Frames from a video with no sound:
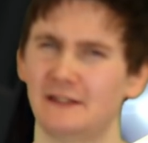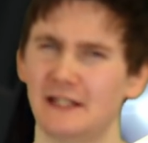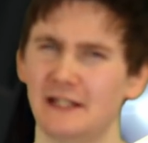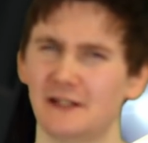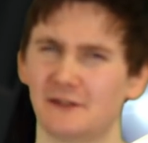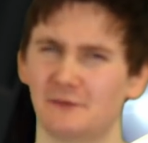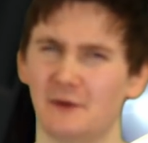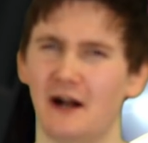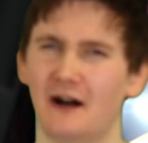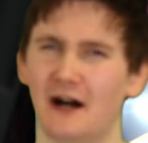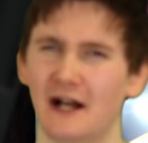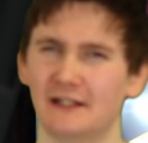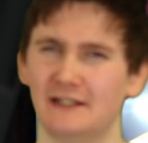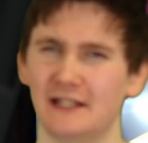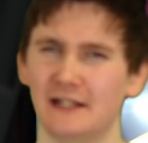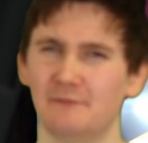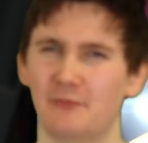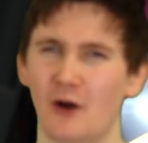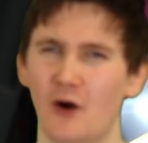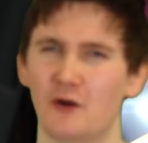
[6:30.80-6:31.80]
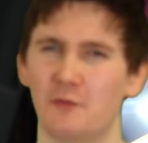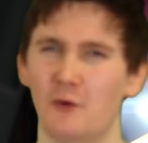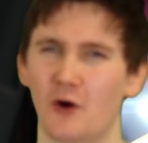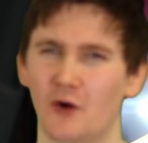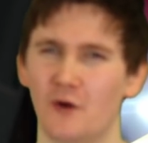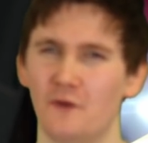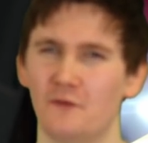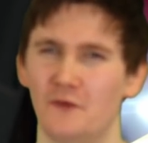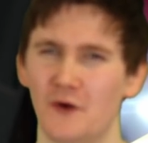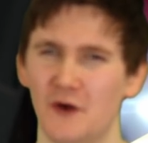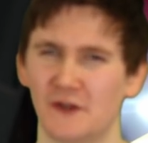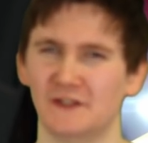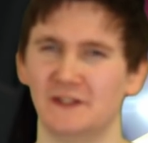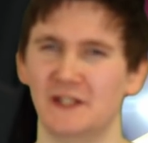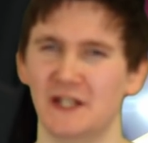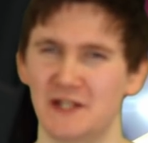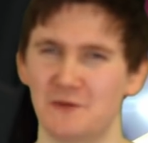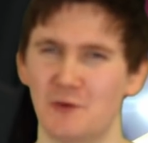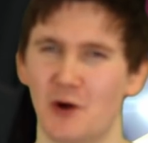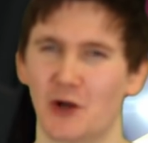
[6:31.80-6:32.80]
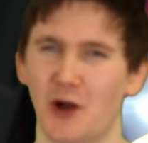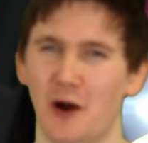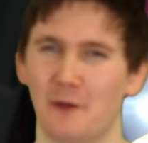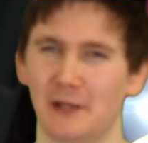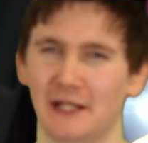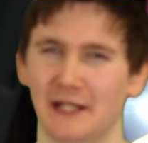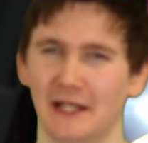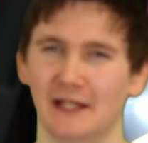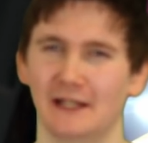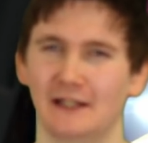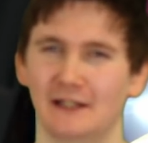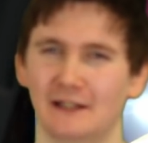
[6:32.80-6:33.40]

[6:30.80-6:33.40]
Didn't as well, didn't Pokemon come first and Digimon copied it?